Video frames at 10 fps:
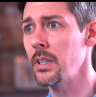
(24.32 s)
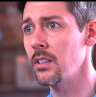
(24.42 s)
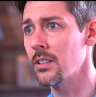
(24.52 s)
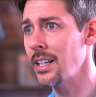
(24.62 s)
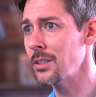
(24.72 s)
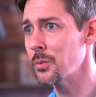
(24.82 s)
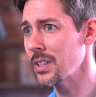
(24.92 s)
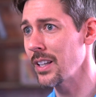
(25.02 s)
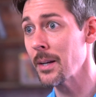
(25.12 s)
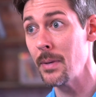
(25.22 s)
because I didn't
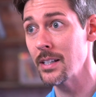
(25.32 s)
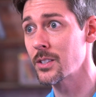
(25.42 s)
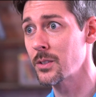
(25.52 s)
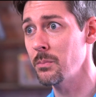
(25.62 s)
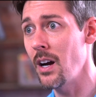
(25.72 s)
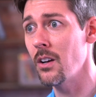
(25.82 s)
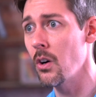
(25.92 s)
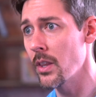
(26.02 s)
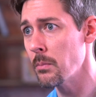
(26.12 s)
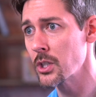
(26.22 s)
really like my smile
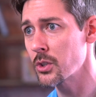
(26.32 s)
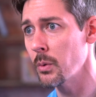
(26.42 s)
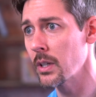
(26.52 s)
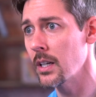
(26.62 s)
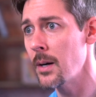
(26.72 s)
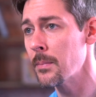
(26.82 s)
all that much growing up.